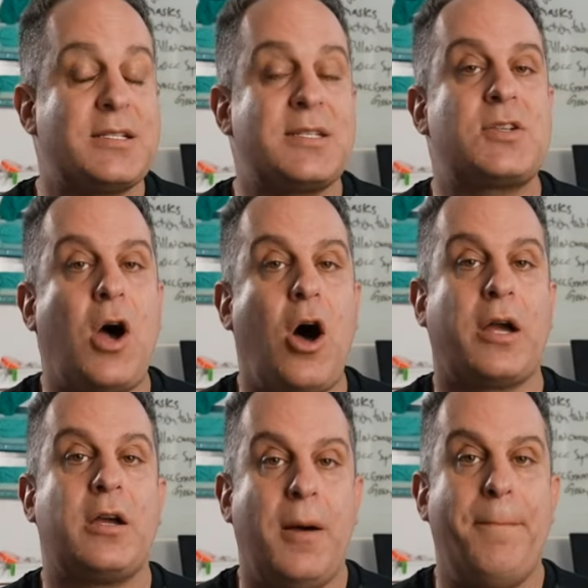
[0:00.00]
let's
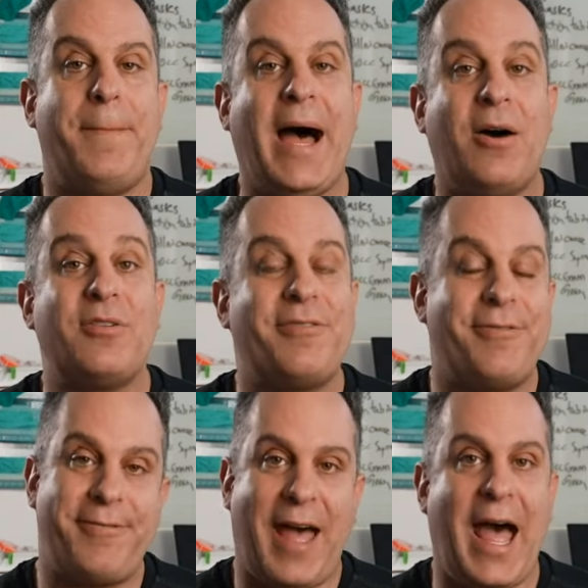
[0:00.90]
talk about
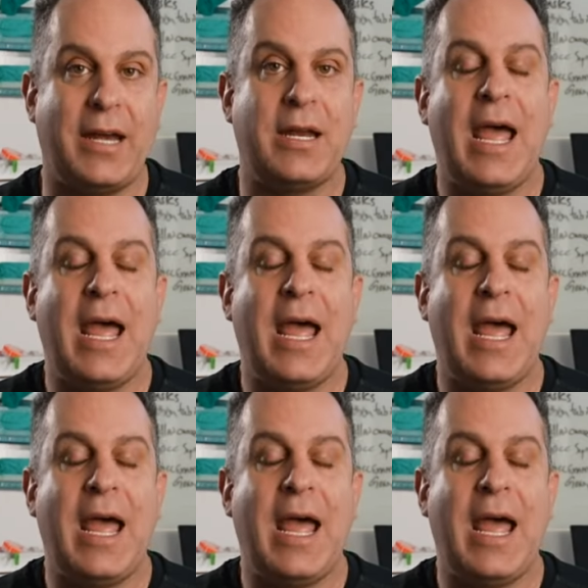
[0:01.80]
fat.